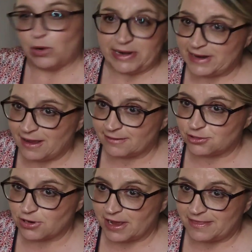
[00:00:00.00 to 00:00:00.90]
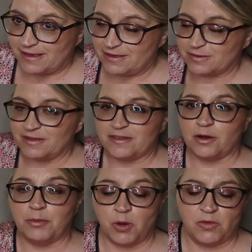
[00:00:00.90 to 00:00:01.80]
break down and try these because
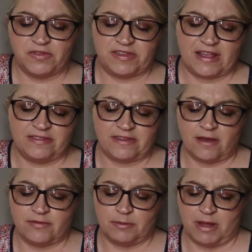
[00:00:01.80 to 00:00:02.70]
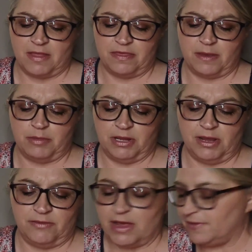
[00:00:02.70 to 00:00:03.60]
they're both scents of the month, I
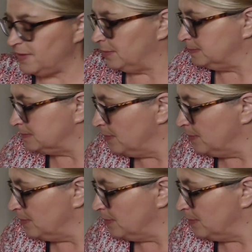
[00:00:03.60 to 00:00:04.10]
believe. Yes.